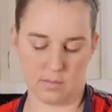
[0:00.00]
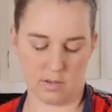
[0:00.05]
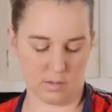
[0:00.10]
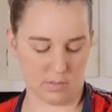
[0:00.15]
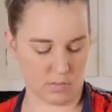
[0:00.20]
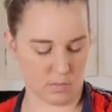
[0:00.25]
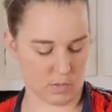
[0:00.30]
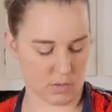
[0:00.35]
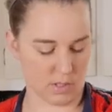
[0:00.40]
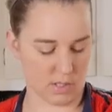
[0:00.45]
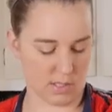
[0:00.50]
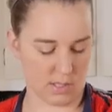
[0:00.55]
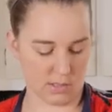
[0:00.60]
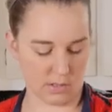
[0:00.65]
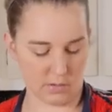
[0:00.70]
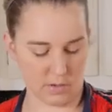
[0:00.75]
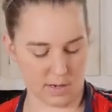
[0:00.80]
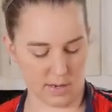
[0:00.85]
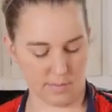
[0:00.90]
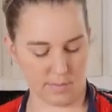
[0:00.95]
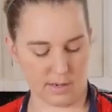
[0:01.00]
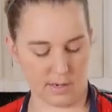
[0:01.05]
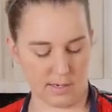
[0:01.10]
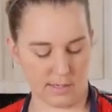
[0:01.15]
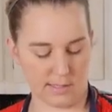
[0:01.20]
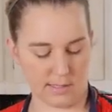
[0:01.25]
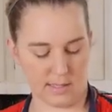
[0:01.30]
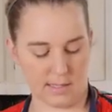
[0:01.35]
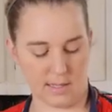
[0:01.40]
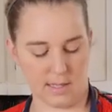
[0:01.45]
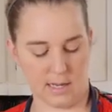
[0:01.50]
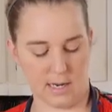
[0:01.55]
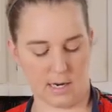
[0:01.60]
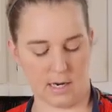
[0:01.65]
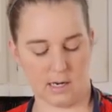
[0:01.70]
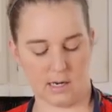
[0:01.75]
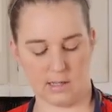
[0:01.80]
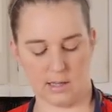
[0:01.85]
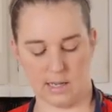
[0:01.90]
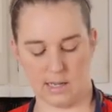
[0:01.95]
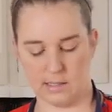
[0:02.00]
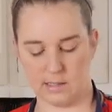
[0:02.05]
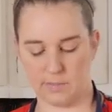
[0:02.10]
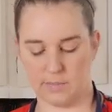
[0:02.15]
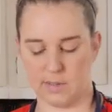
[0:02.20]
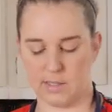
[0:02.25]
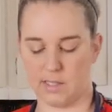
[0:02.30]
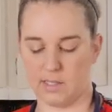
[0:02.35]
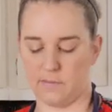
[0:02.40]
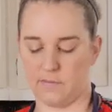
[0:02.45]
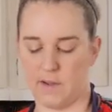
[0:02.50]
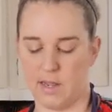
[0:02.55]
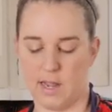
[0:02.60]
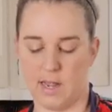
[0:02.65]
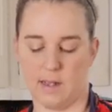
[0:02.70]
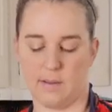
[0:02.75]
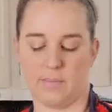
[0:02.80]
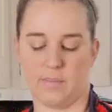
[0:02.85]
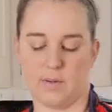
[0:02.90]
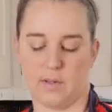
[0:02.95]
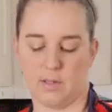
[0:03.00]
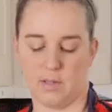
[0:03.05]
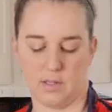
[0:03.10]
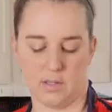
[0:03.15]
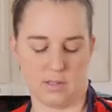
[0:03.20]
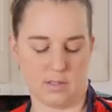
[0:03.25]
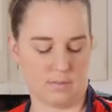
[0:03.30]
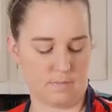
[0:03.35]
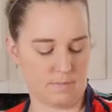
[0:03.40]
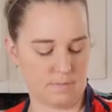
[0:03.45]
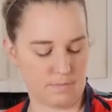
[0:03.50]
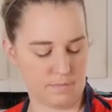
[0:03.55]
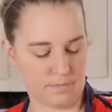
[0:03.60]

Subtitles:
Put more of these cranberries in there, last bits of apple.